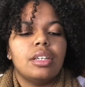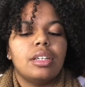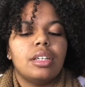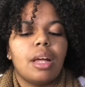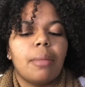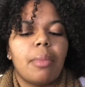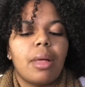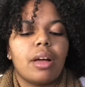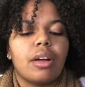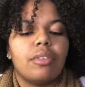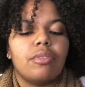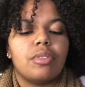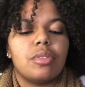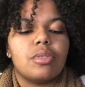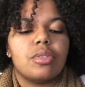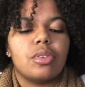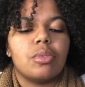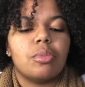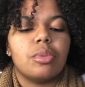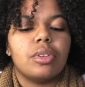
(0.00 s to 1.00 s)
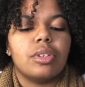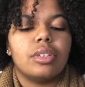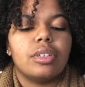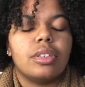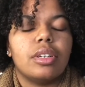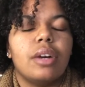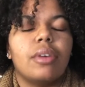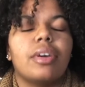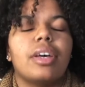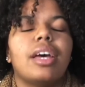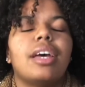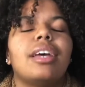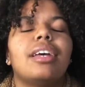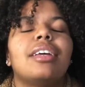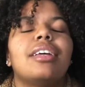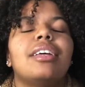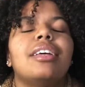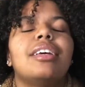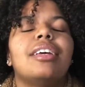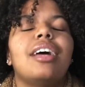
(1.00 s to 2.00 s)
I'm not confused no more. Okay.
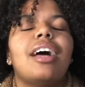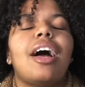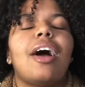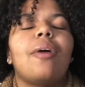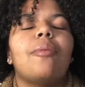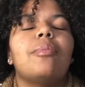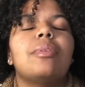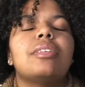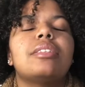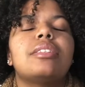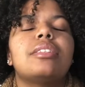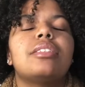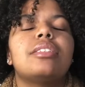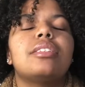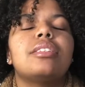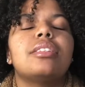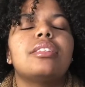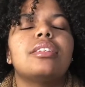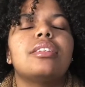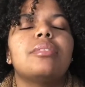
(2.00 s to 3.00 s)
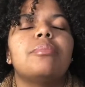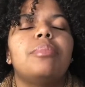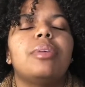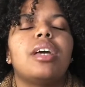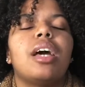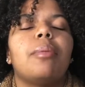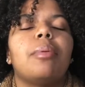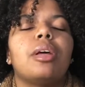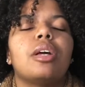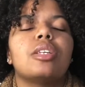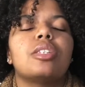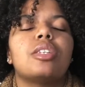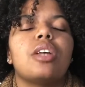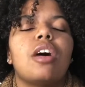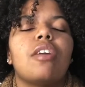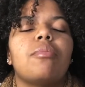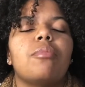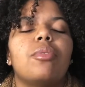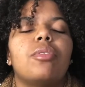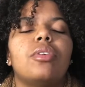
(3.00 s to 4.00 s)
I was becoming a
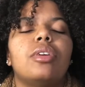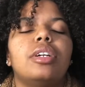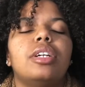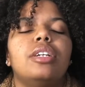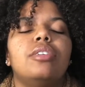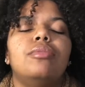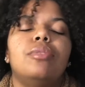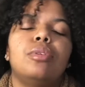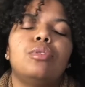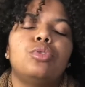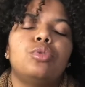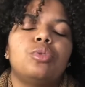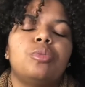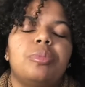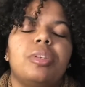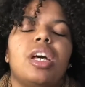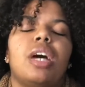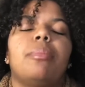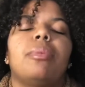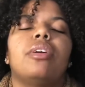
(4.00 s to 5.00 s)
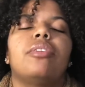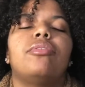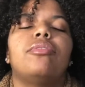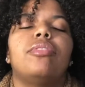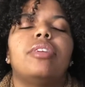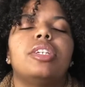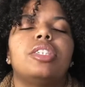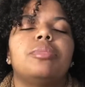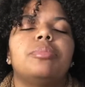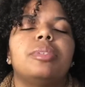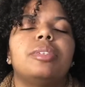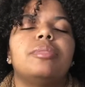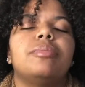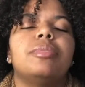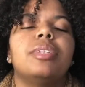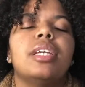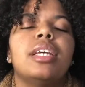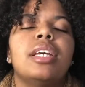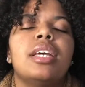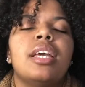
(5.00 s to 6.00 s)
sophomore and Roach was becoming a freshman.
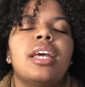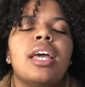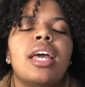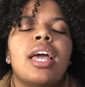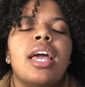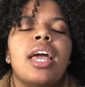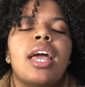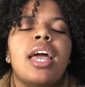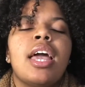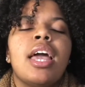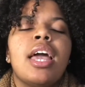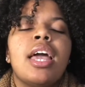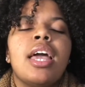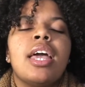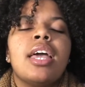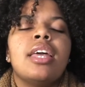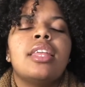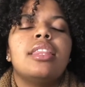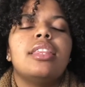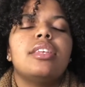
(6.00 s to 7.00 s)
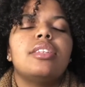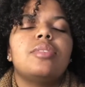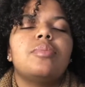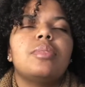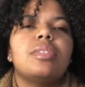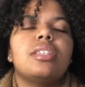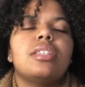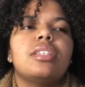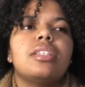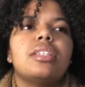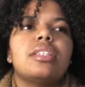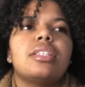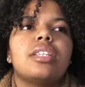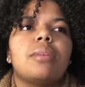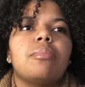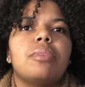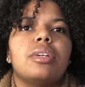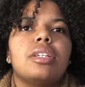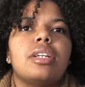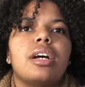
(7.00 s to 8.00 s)
This was in the
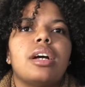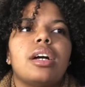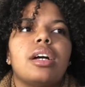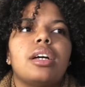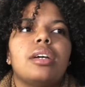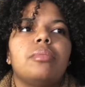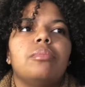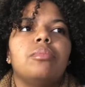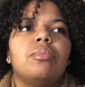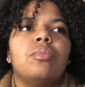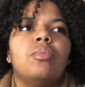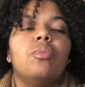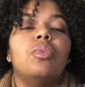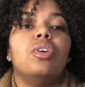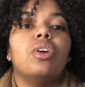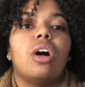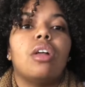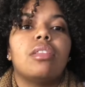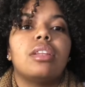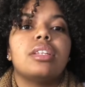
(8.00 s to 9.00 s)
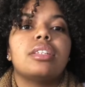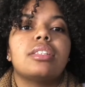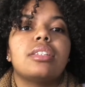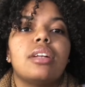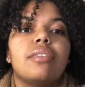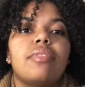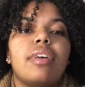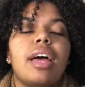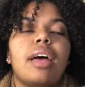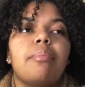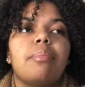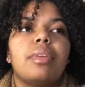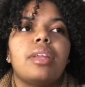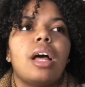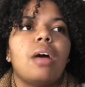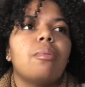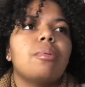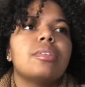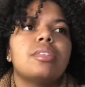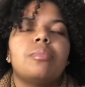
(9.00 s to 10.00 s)
summertime when all of this stuff happened.
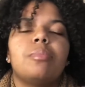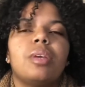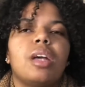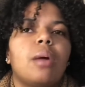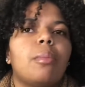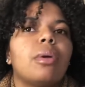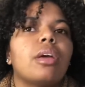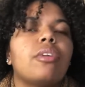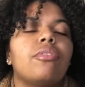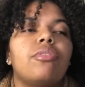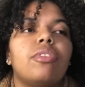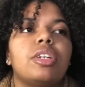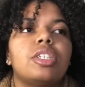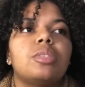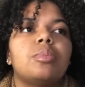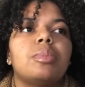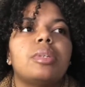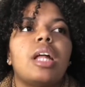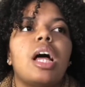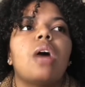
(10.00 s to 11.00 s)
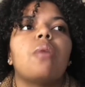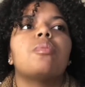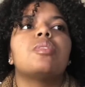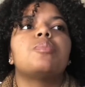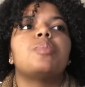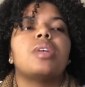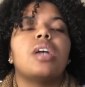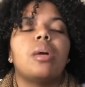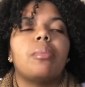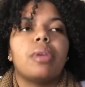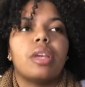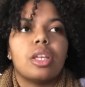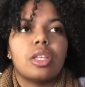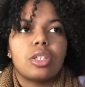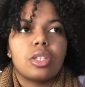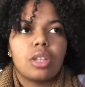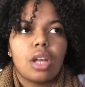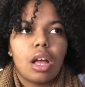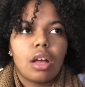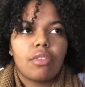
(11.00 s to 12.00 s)
I wasn't becoming a freshman. I was becoming a
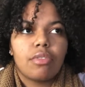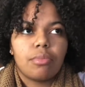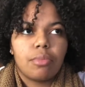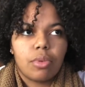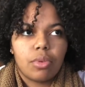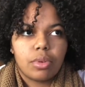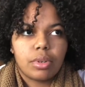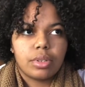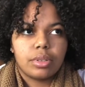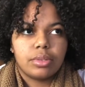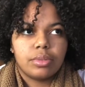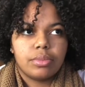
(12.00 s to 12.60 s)
sophomore.